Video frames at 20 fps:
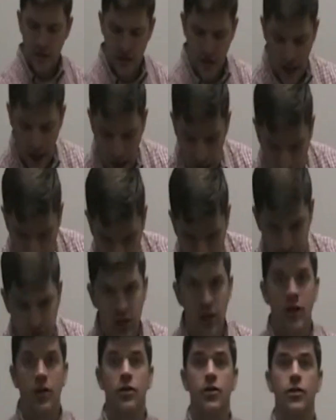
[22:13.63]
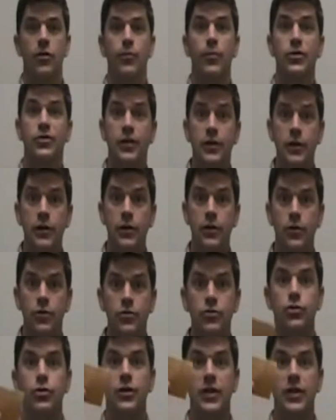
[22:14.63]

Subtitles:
to have the materials.